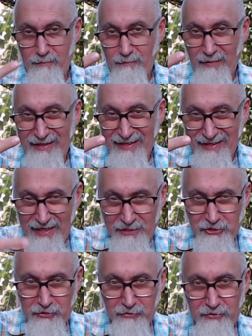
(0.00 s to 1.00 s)
my
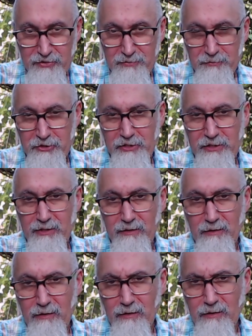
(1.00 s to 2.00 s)
connection to this machine,
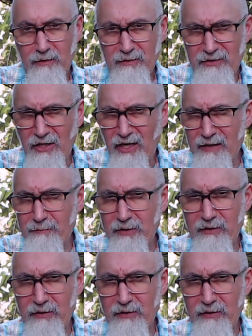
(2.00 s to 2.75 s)
time